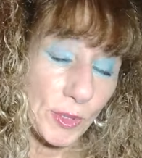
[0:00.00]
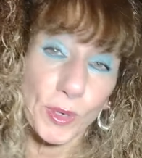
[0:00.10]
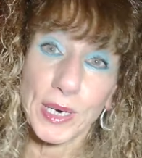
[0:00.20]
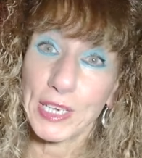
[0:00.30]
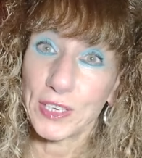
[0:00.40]

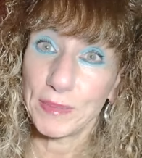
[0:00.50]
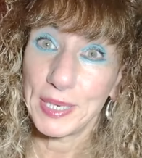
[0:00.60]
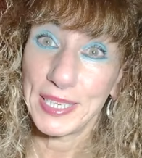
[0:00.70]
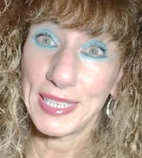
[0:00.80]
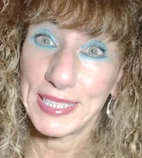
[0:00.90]
or I could have
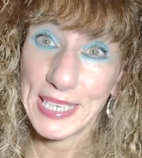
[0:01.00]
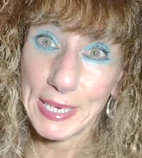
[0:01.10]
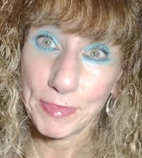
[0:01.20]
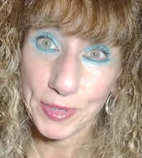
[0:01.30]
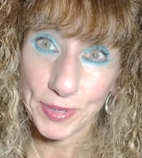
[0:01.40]
been in a
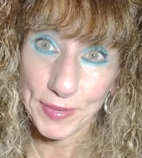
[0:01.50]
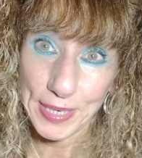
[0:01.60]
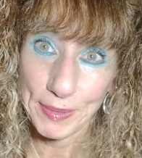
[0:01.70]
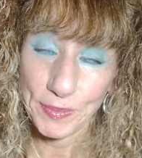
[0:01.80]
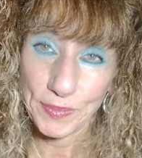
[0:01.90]
day
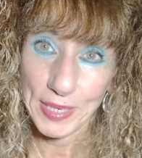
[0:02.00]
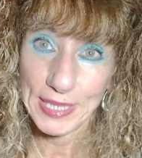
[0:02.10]
program.